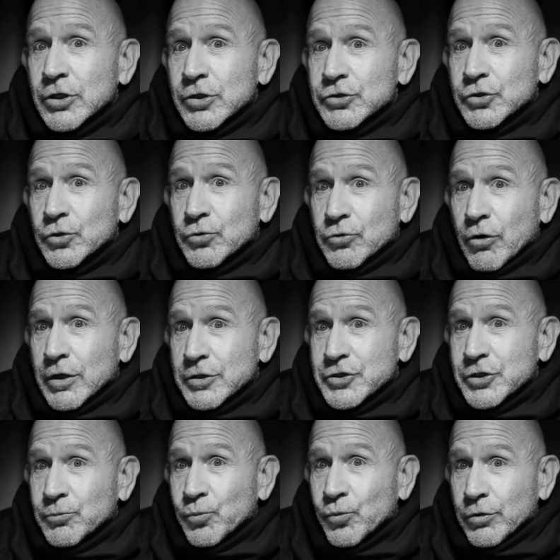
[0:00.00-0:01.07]
so cross
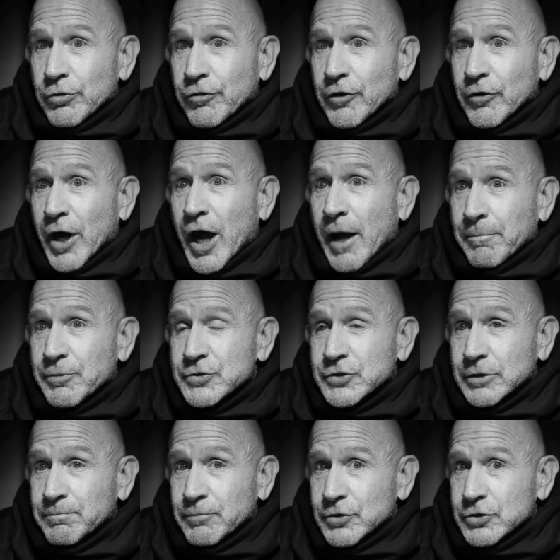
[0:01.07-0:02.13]
him with their
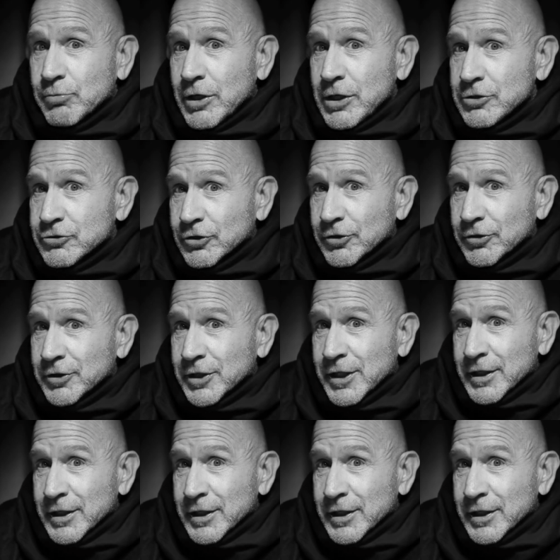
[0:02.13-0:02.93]
opposite persuasion,